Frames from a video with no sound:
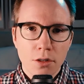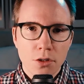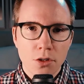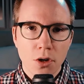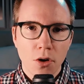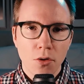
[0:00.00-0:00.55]

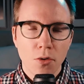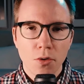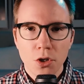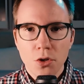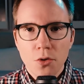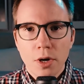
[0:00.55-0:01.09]
So
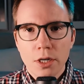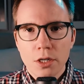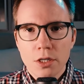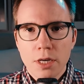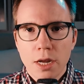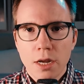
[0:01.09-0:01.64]
you
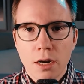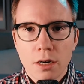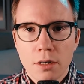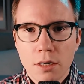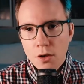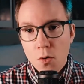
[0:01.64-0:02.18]

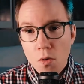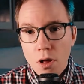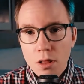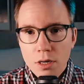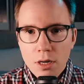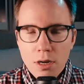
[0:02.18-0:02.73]
understand the
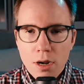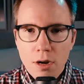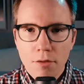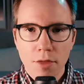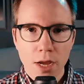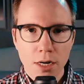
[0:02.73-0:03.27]
quality
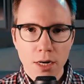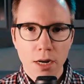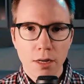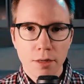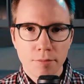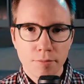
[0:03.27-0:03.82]
of that
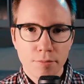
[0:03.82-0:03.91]
data.